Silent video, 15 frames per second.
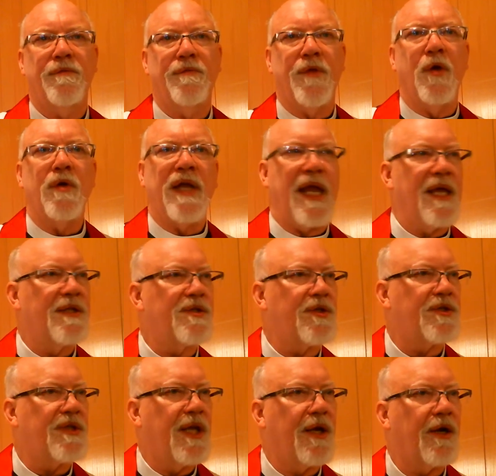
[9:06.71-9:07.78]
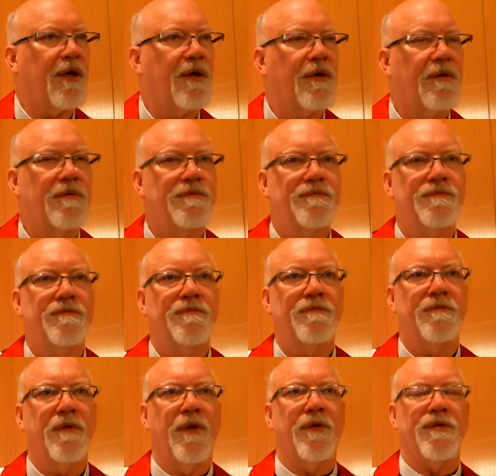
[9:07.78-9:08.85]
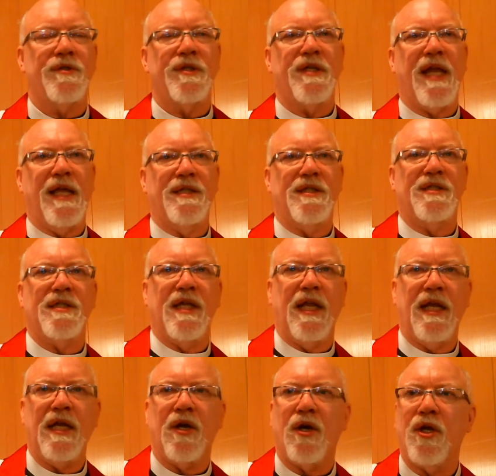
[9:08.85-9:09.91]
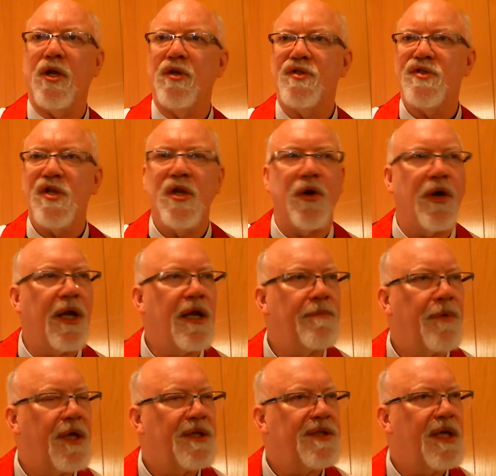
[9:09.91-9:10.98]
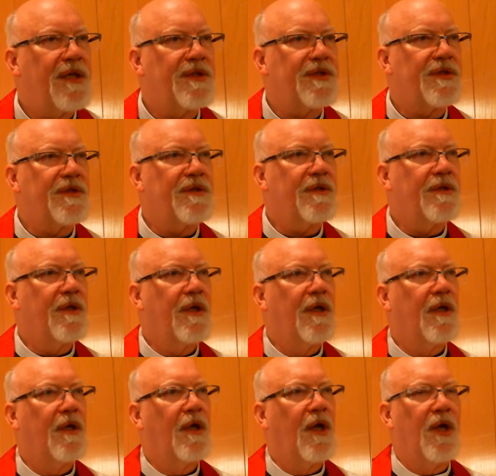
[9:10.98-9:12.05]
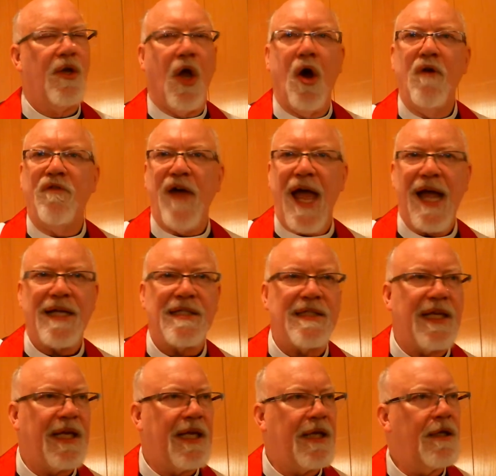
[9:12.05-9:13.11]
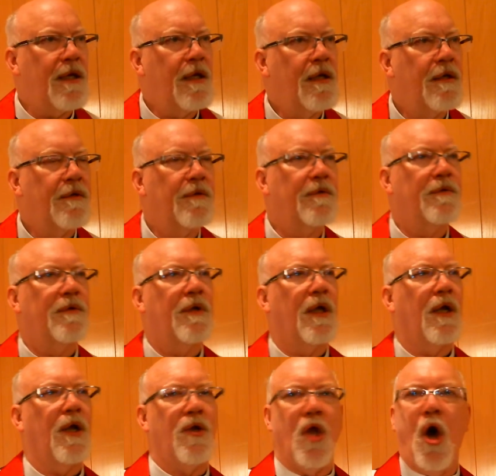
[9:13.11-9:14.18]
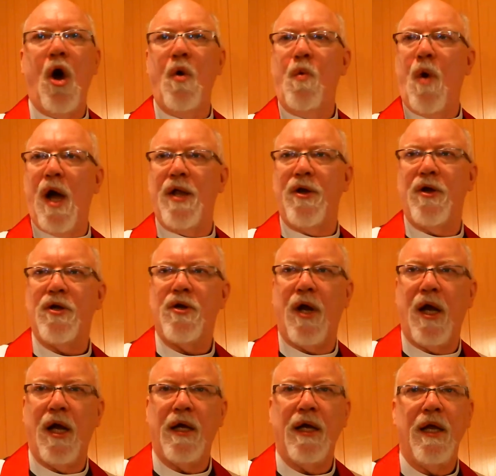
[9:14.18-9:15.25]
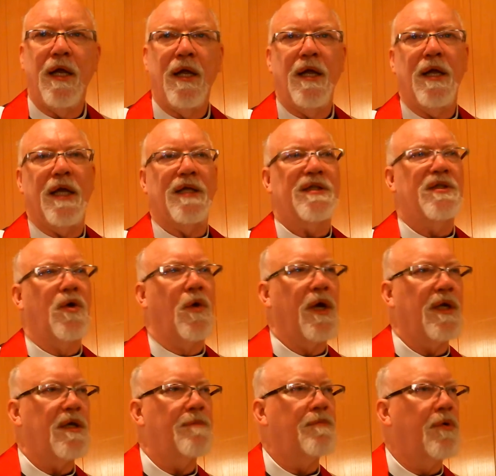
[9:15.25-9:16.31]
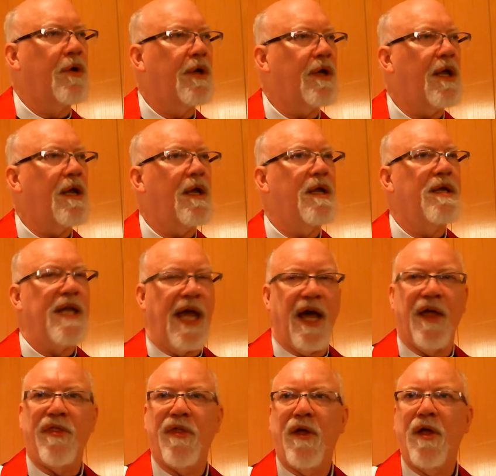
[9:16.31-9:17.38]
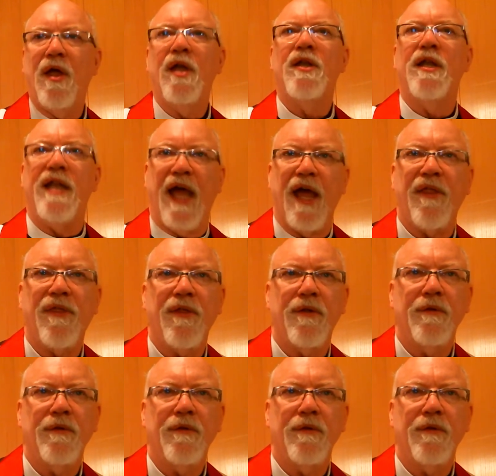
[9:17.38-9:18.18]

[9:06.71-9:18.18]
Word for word: No cancer center, whether it's in Kansas City or Houston or any place else. No vaccine, no wonder drug is going to put death to death.